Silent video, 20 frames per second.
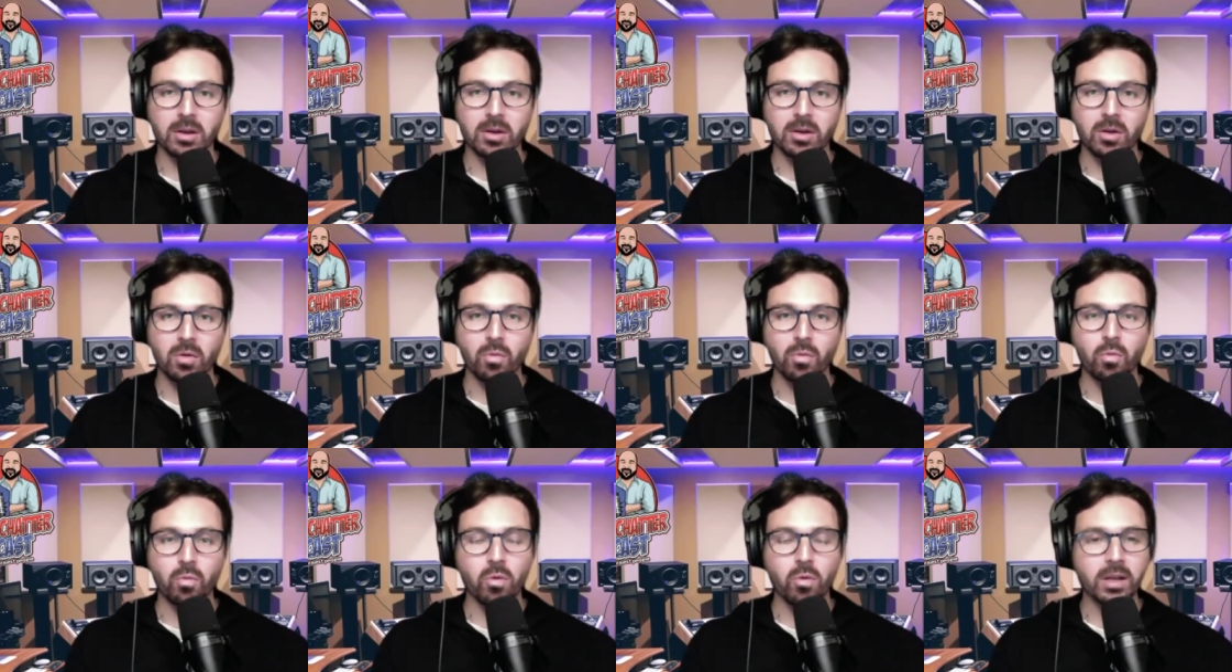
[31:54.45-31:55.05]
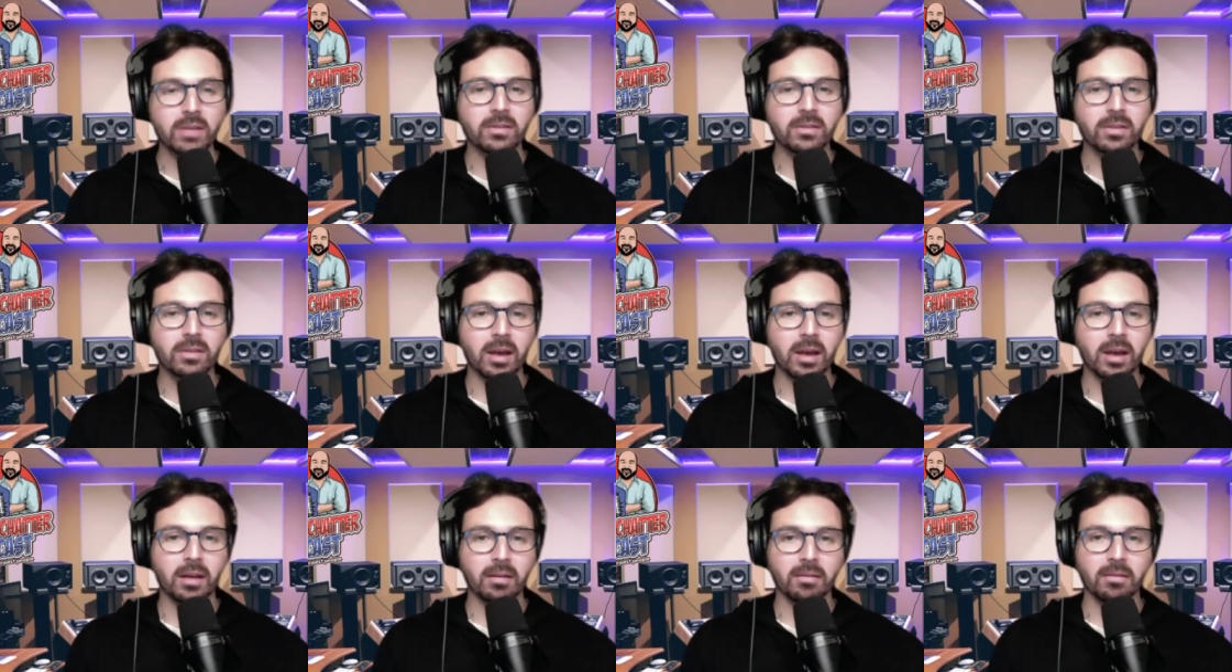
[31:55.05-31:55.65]
what is
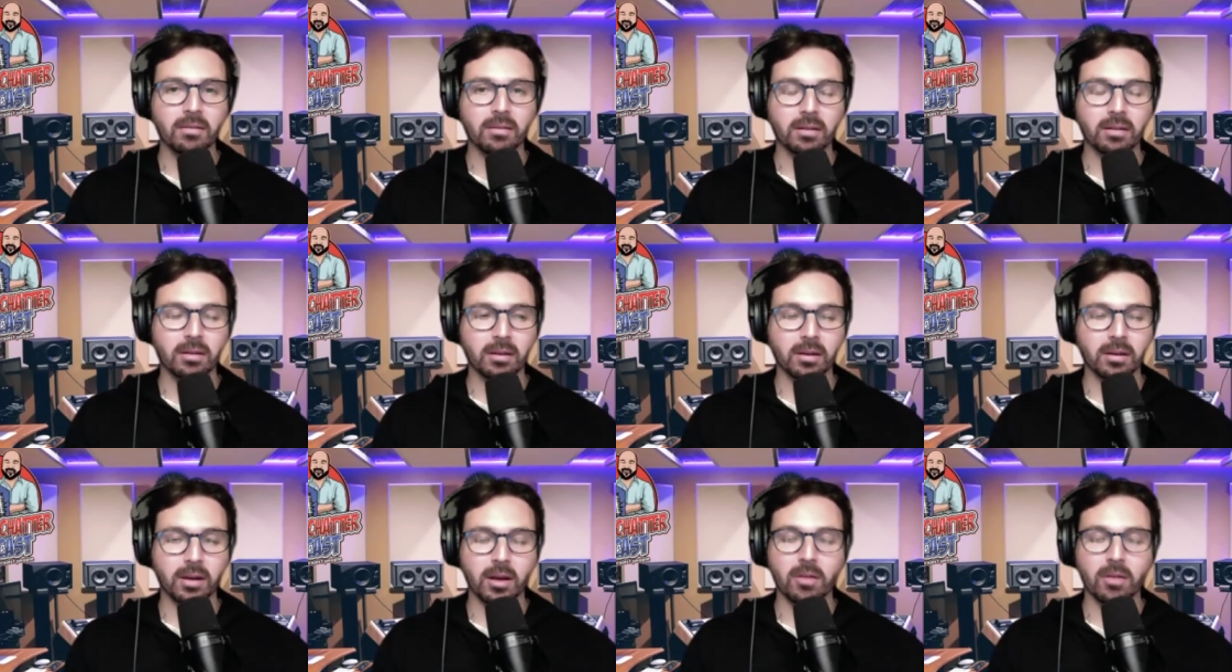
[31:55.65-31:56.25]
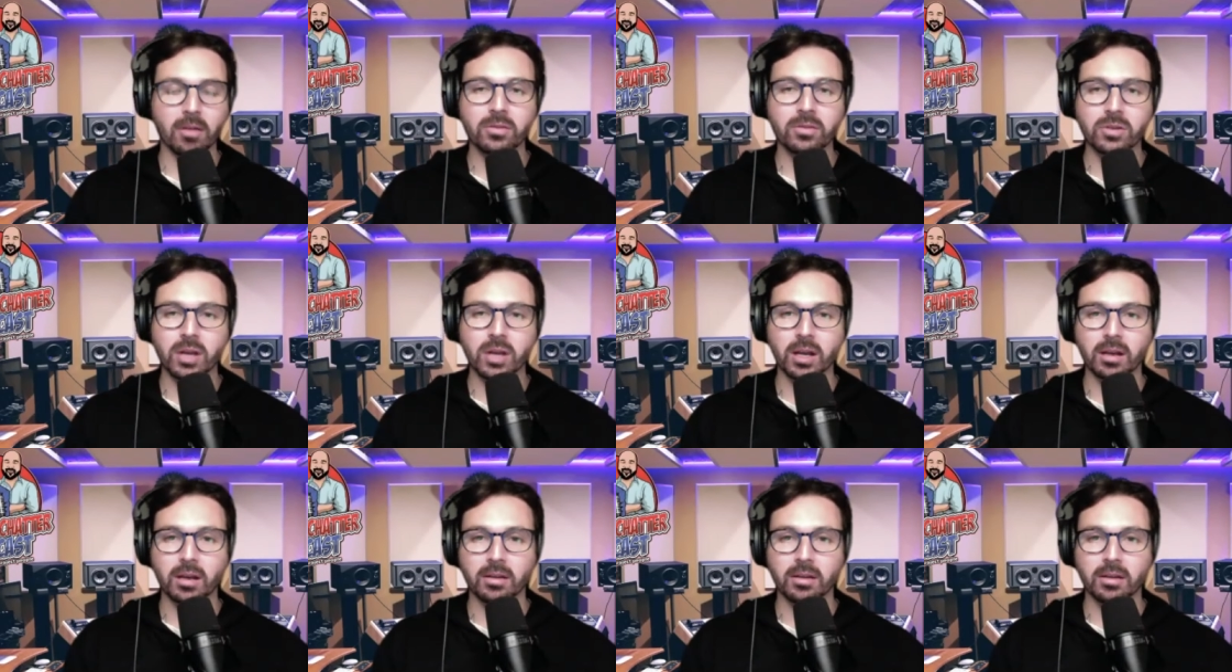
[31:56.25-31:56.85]
that health
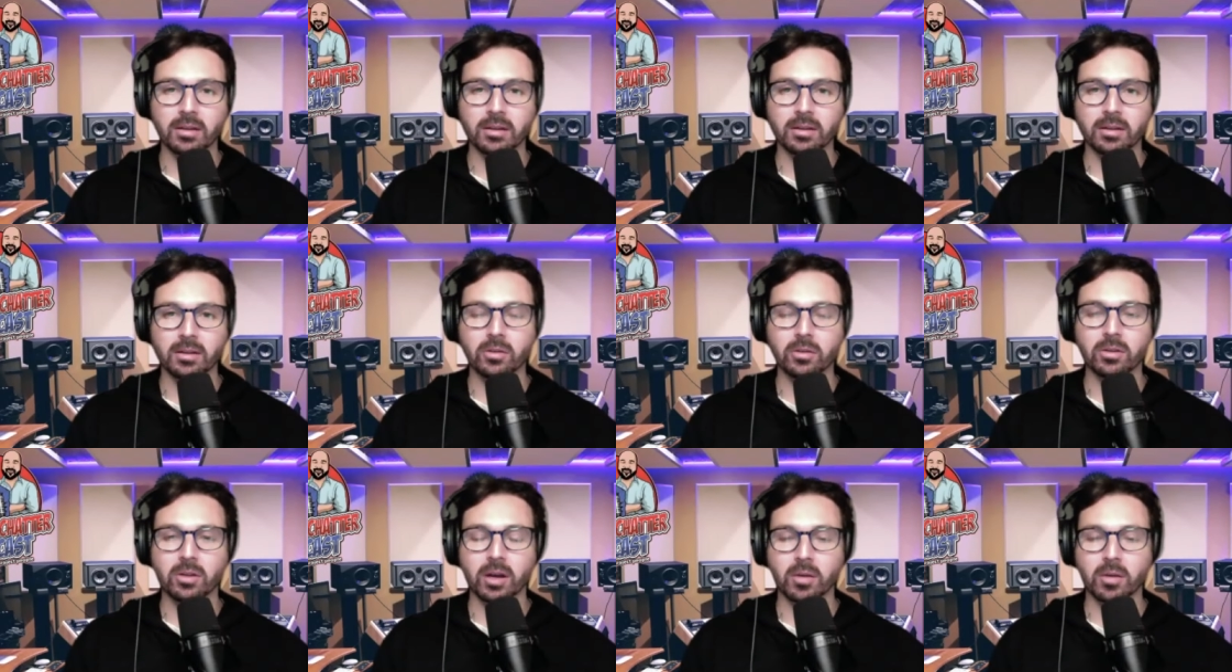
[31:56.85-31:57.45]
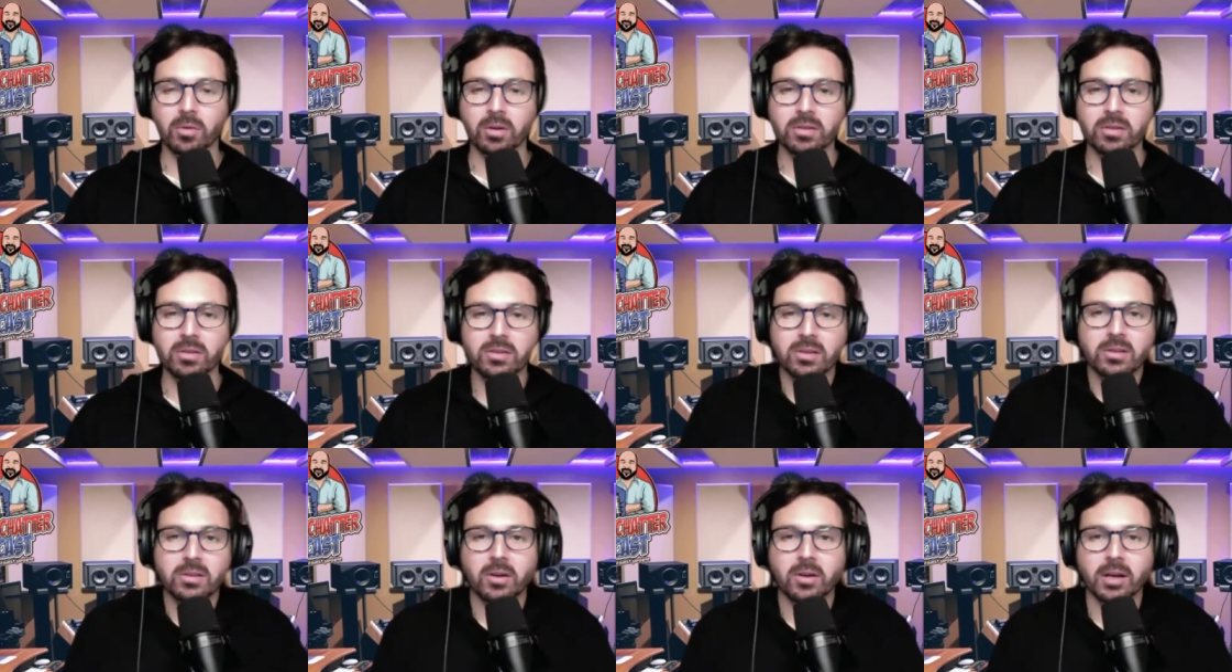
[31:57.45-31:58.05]
check look like? What does
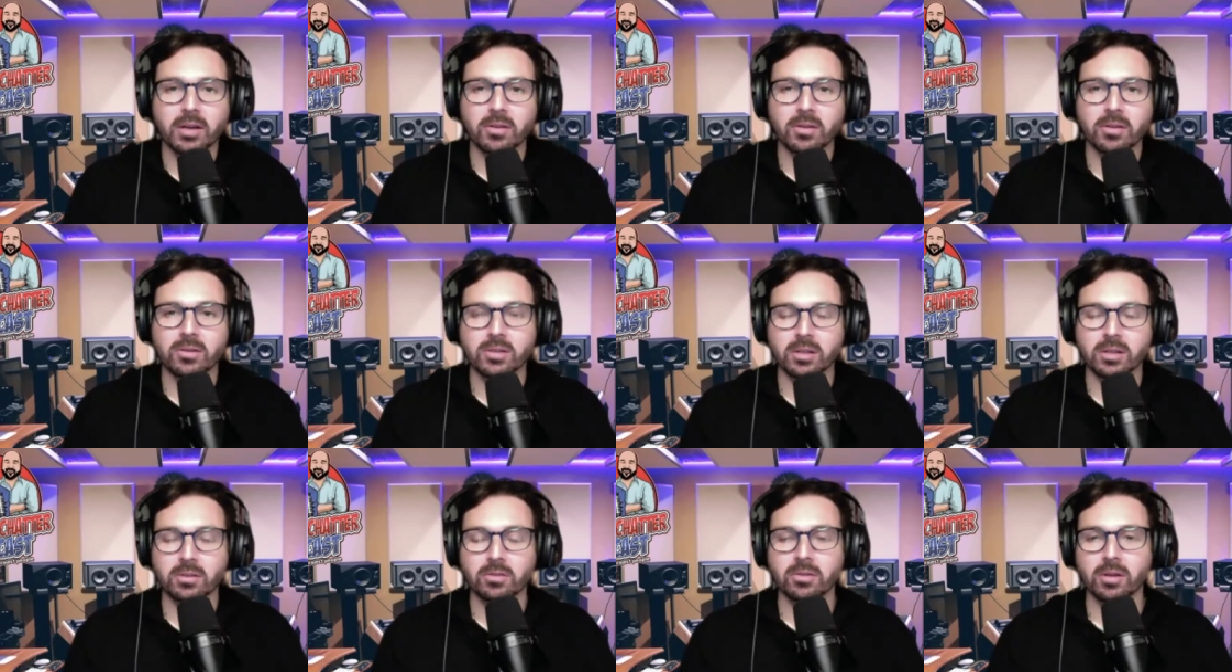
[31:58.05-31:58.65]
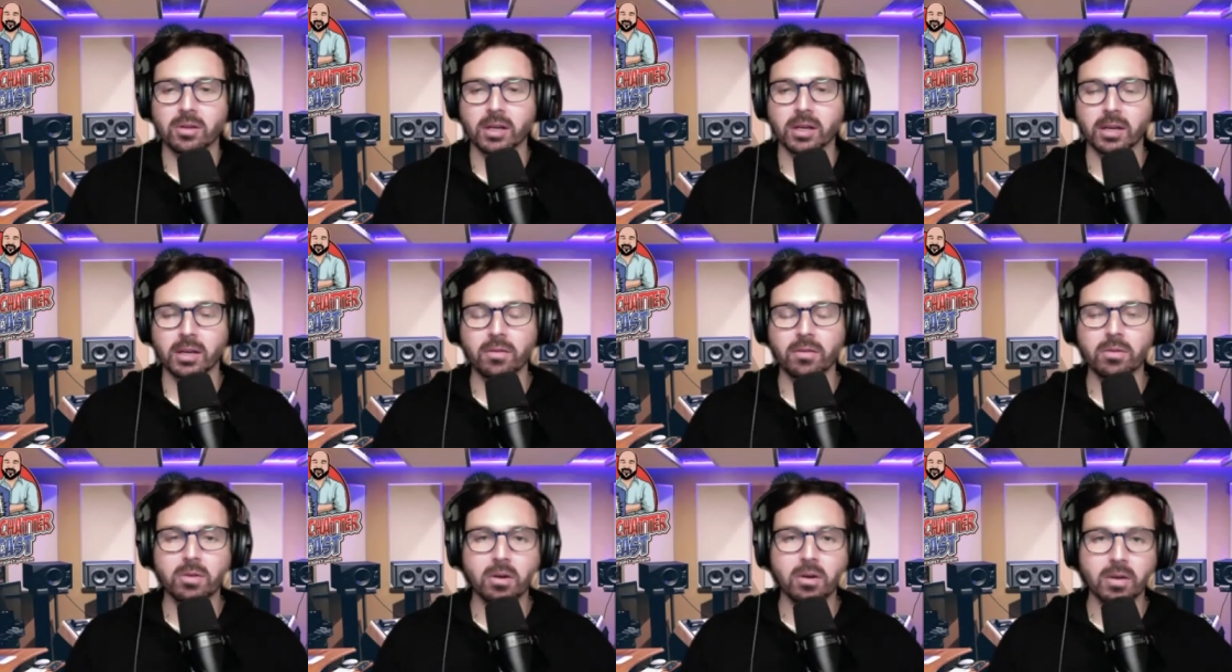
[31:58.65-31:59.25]
a diagnostic look like? If
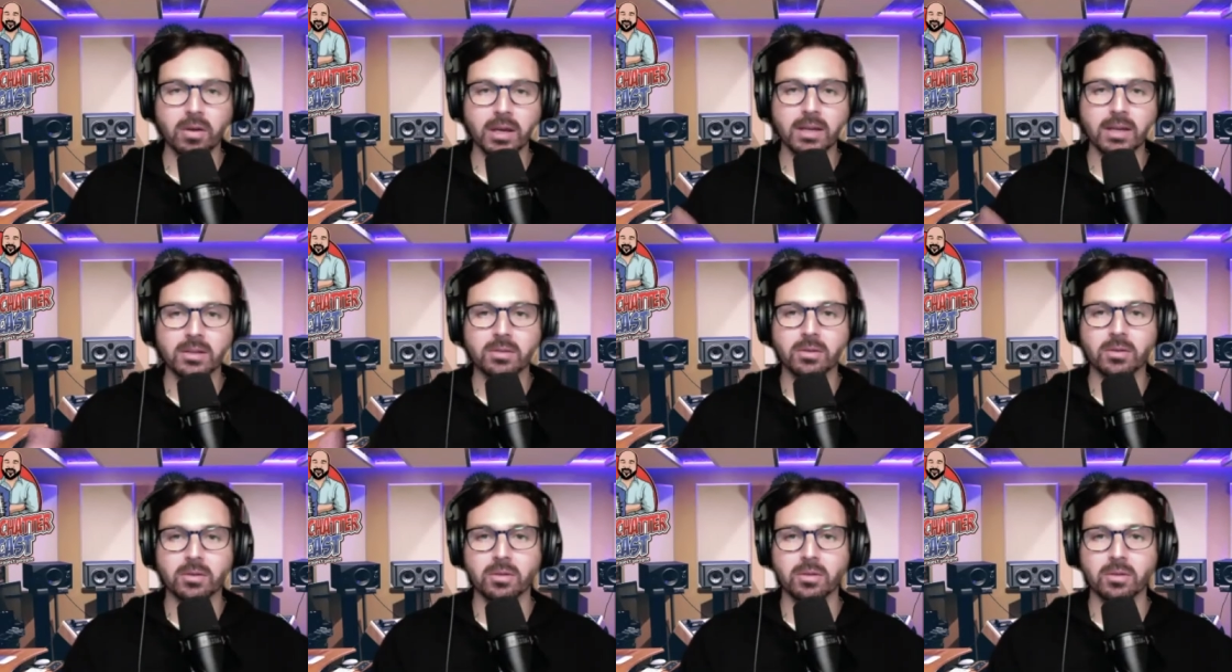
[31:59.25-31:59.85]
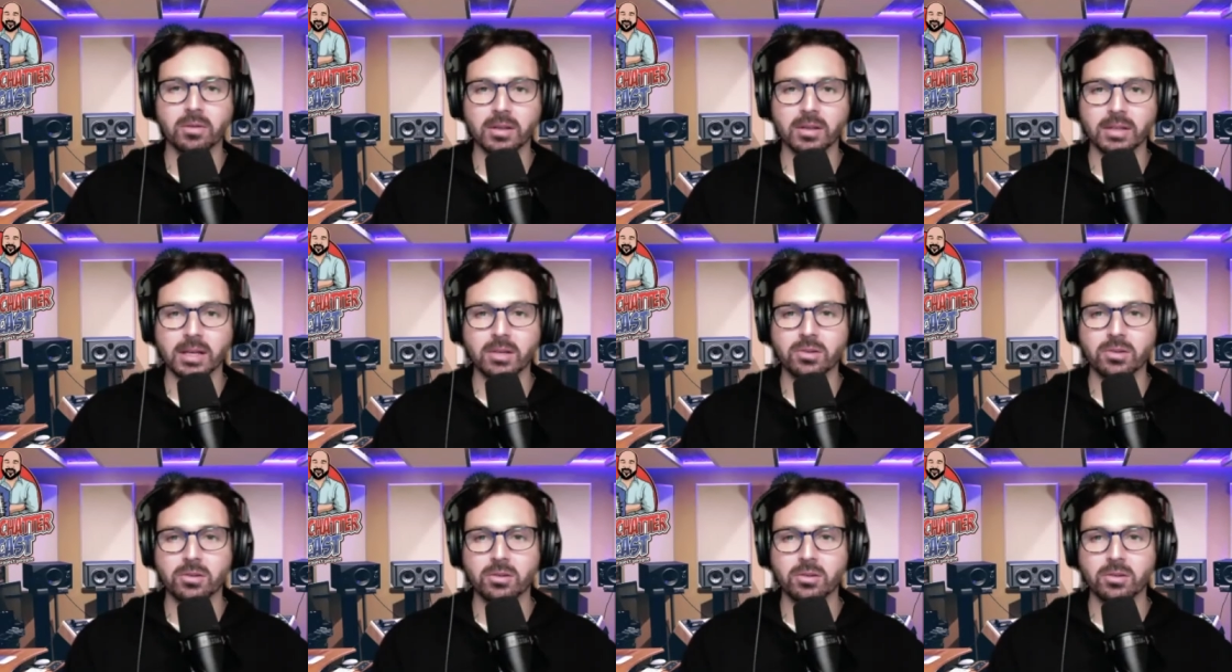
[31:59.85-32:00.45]
you're going into an
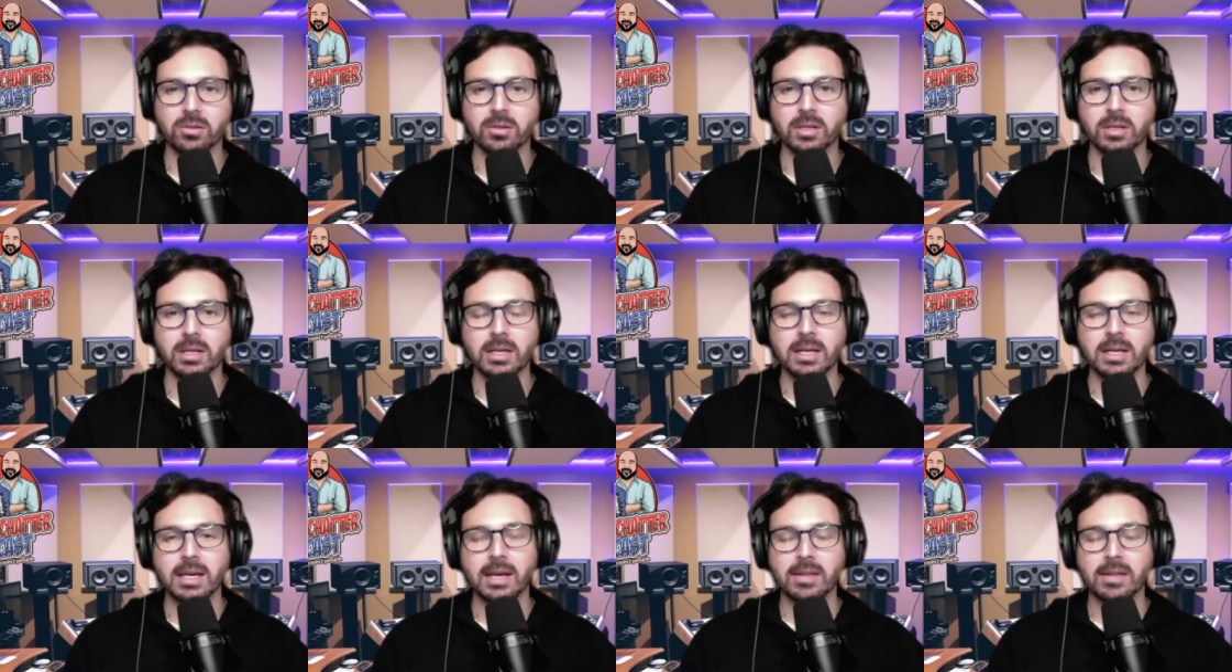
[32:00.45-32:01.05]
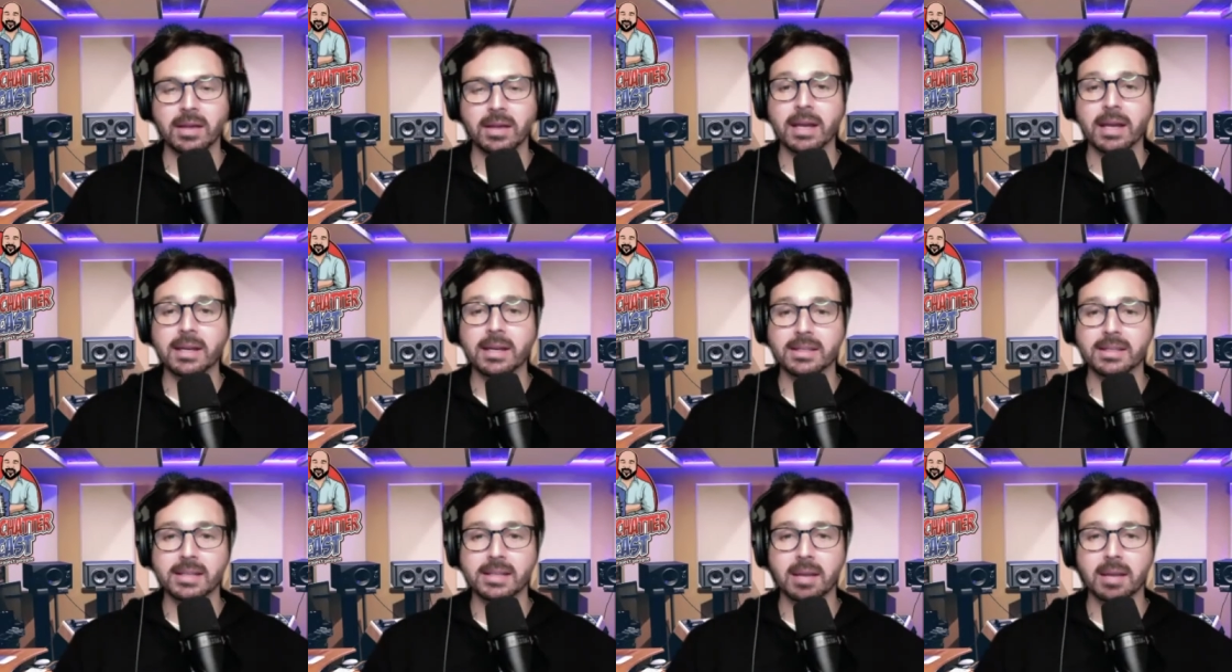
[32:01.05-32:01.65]
organization and they had an
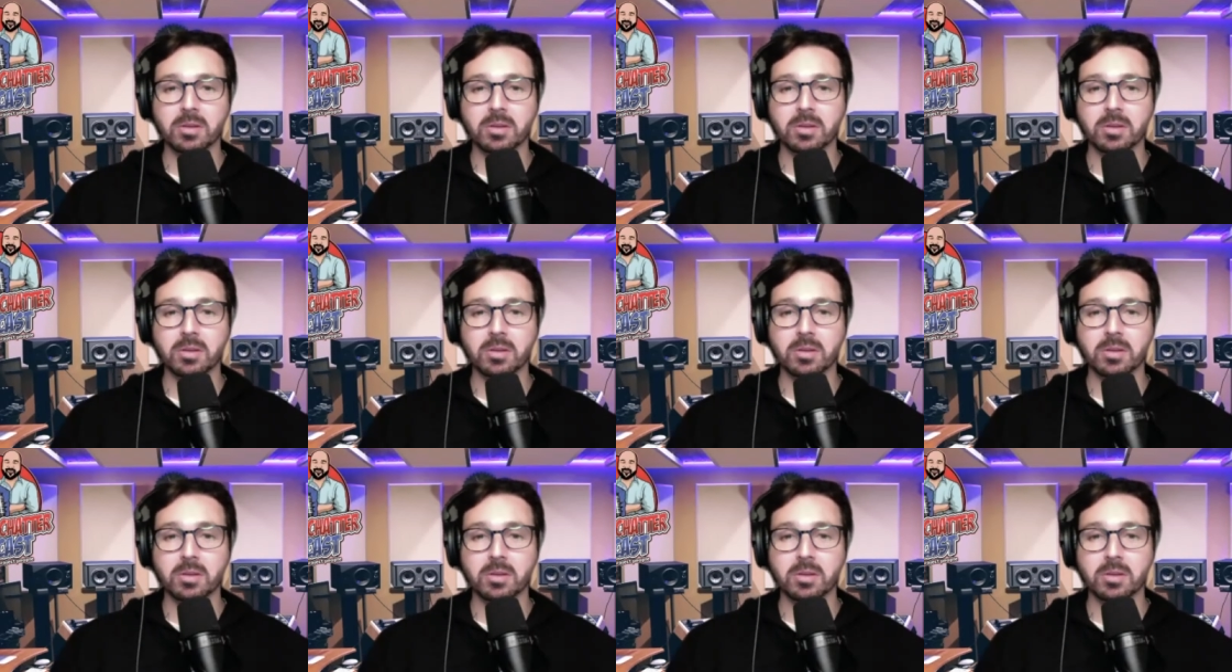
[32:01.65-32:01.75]
established